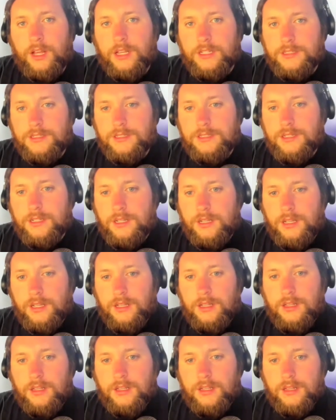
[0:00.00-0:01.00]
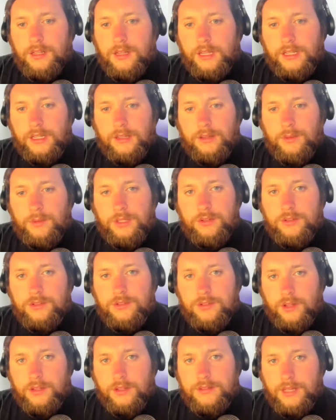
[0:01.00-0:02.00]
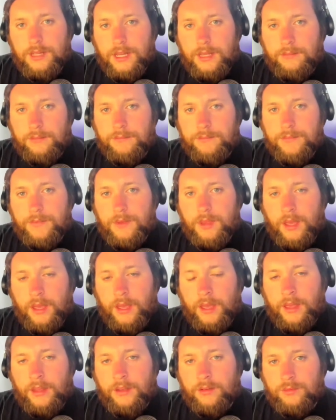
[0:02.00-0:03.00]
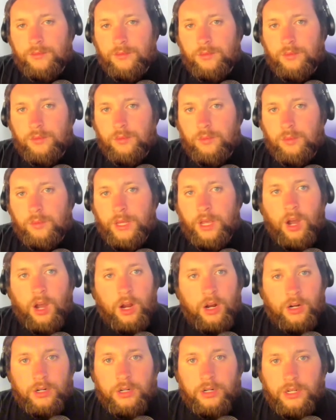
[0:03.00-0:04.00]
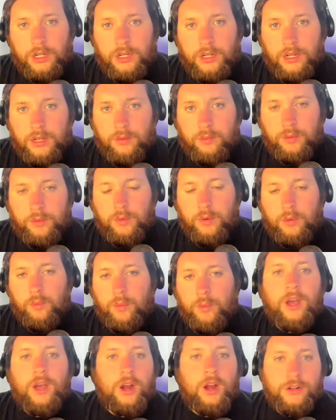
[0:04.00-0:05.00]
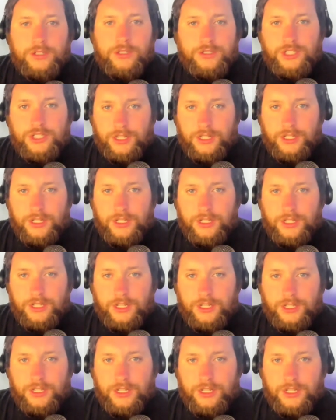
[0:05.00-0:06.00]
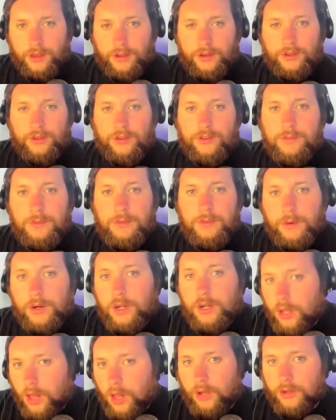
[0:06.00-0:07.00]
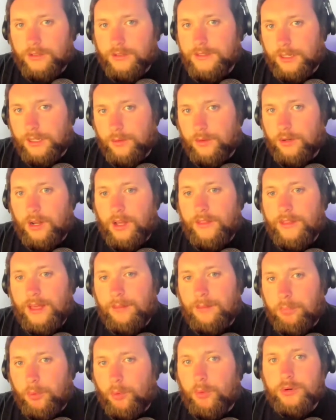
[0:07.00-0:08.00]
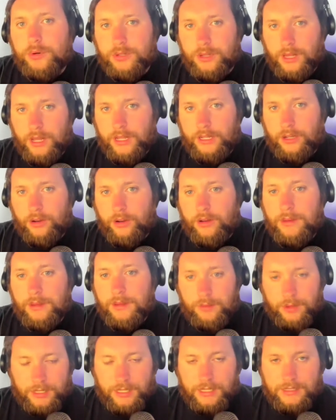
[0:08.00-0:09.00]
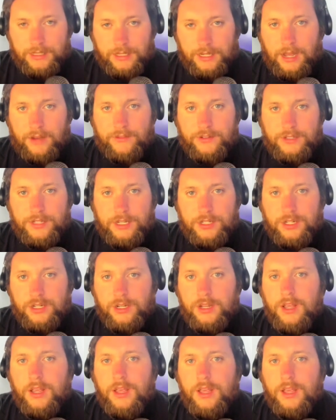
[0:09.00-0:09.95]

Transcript: us like we do this all the time and we are we aren't gen z we're millennials but we're close like we're on that borderline you know what i mean where it's a conversation